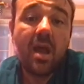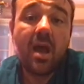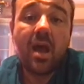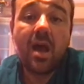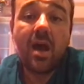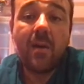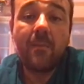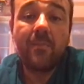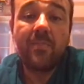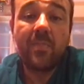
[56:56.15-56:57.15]

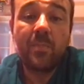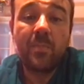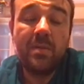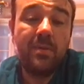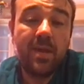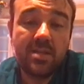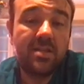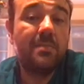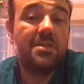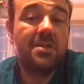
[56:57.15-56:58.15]
PBH
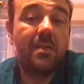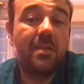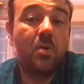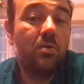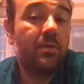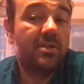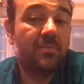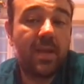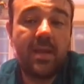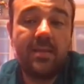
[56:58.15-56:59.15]
lambda CDM could
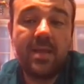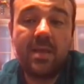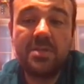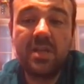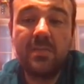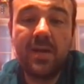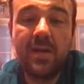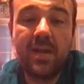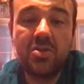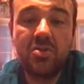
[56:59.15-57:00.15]
explain the M-sigma
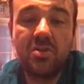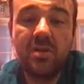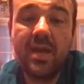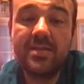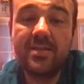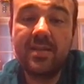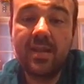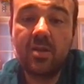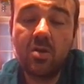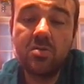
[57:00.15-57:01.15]
relation as a
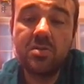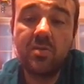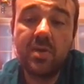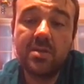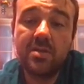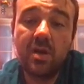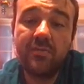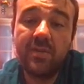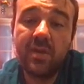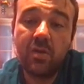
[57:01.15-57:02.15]
direct consequence
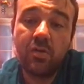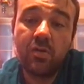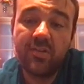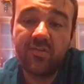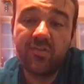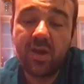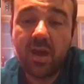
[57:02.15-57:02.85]
of the growth of